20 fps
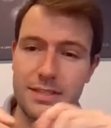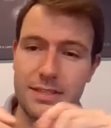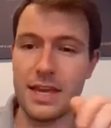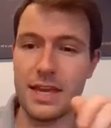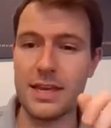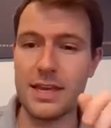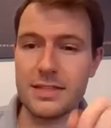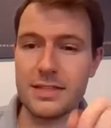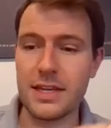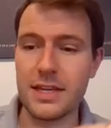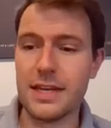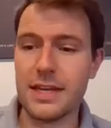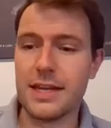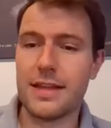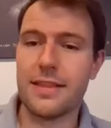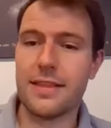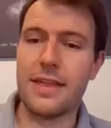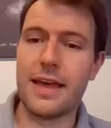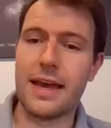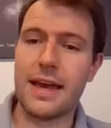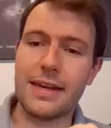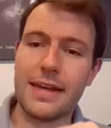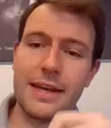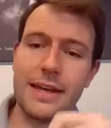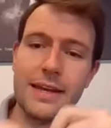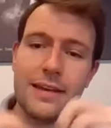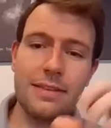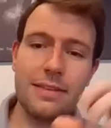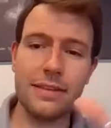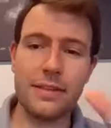says that
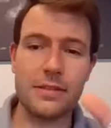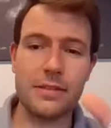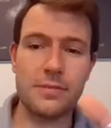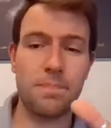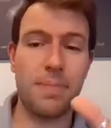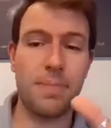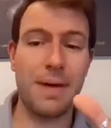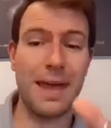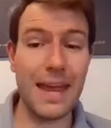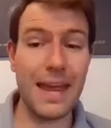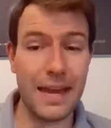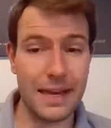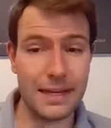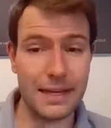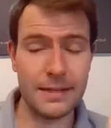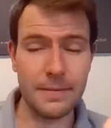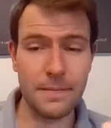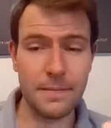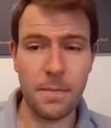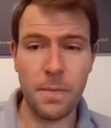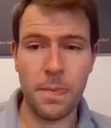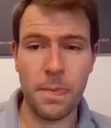anything that's paid